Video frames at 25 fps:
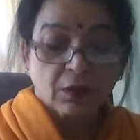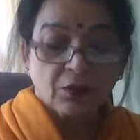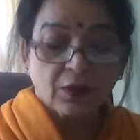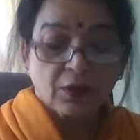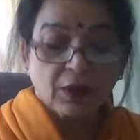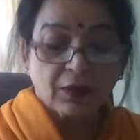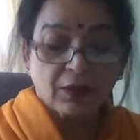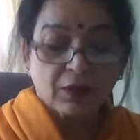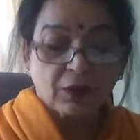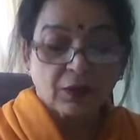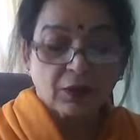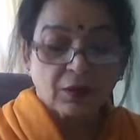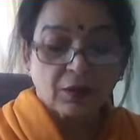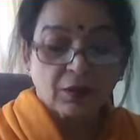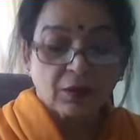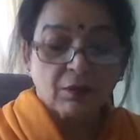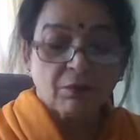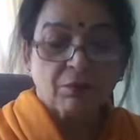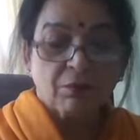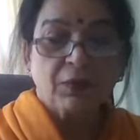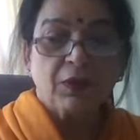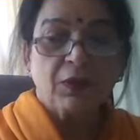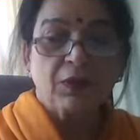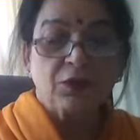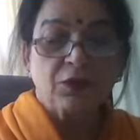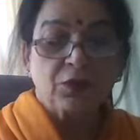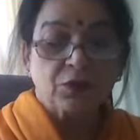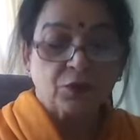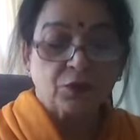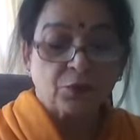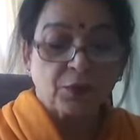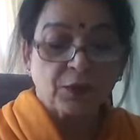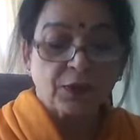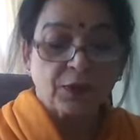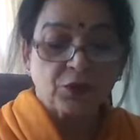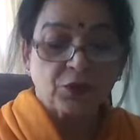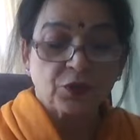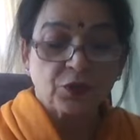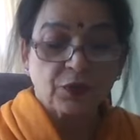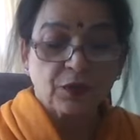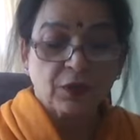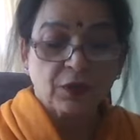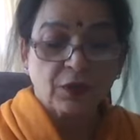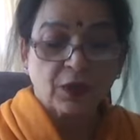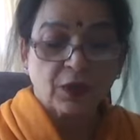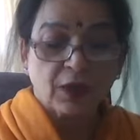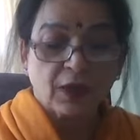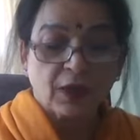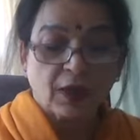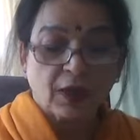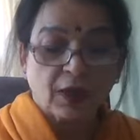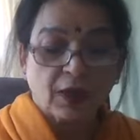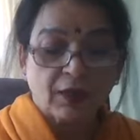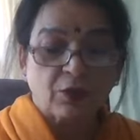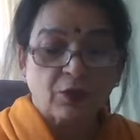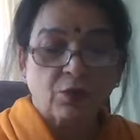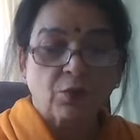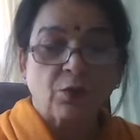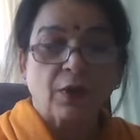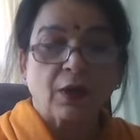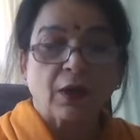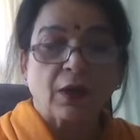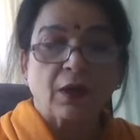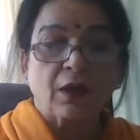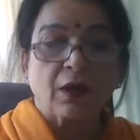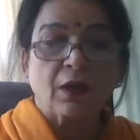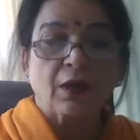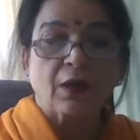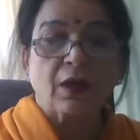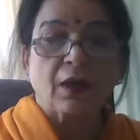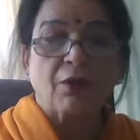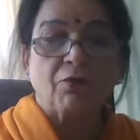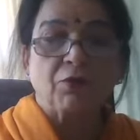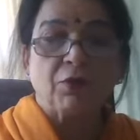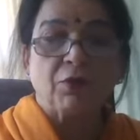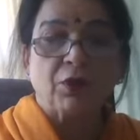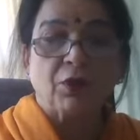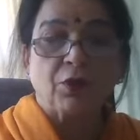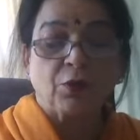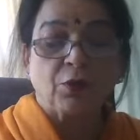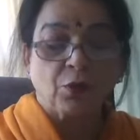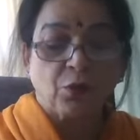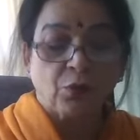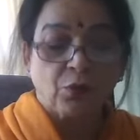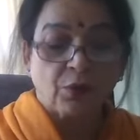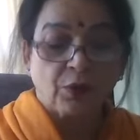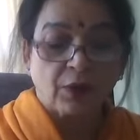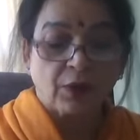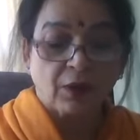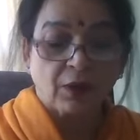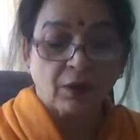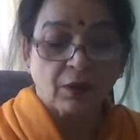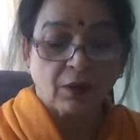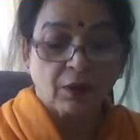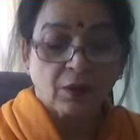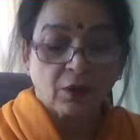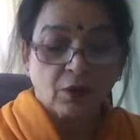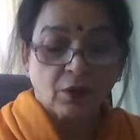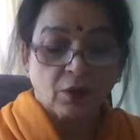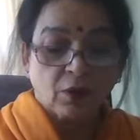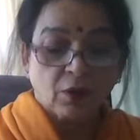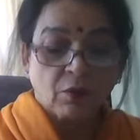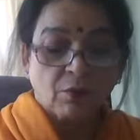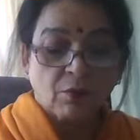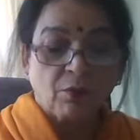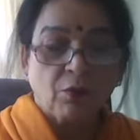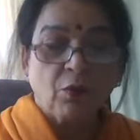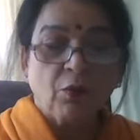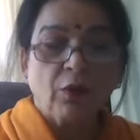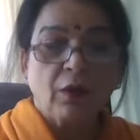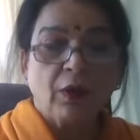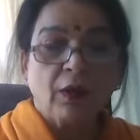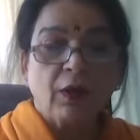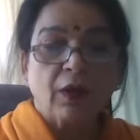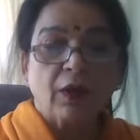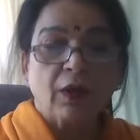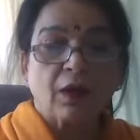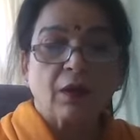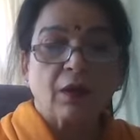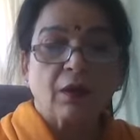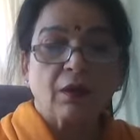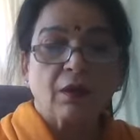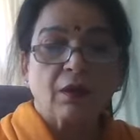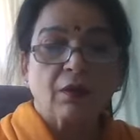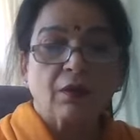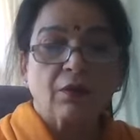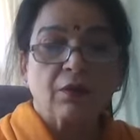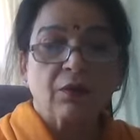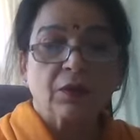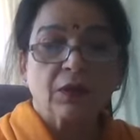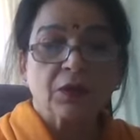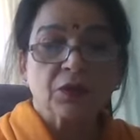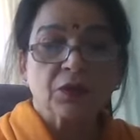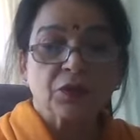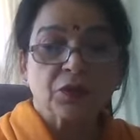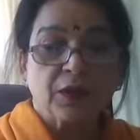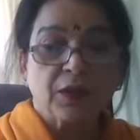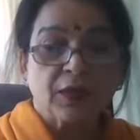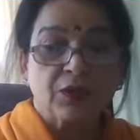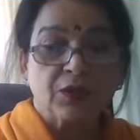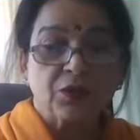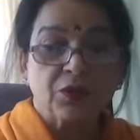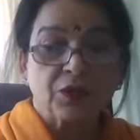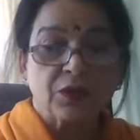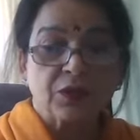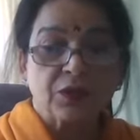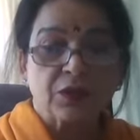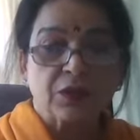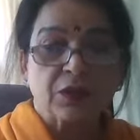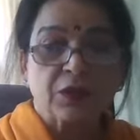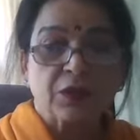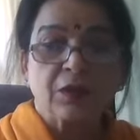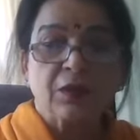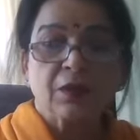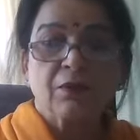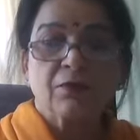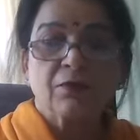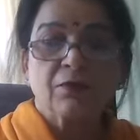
Yat means which. Gyatva, having known. Munya, the sages.